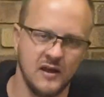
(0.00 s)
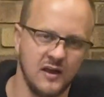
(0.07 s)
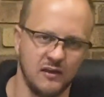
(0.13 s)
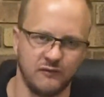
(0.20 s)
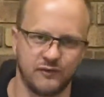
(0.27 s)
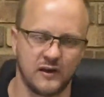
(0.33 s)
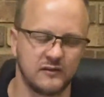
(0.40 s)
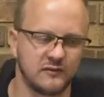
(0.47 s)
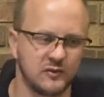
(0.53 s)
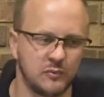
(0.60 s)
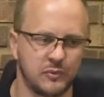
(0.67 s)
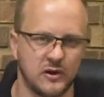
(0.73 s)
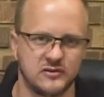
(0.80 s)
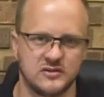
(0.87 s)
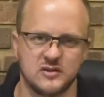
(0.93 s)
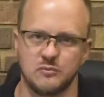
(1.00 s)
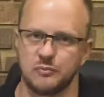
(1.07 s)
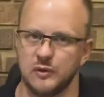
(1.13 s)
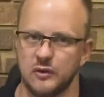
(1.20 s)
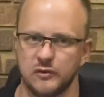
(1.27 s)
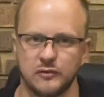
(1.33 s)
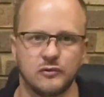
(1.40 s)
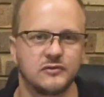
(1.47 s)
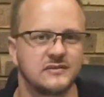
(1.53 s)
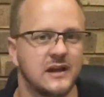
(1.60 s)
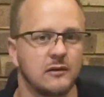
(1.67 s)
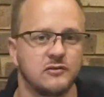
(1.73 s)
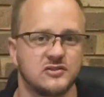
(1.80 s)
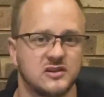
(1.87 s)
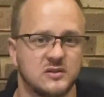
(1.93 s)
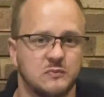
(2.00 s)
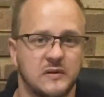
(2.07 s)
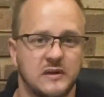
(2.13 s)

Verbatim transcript: in front of the processing plant because that'll just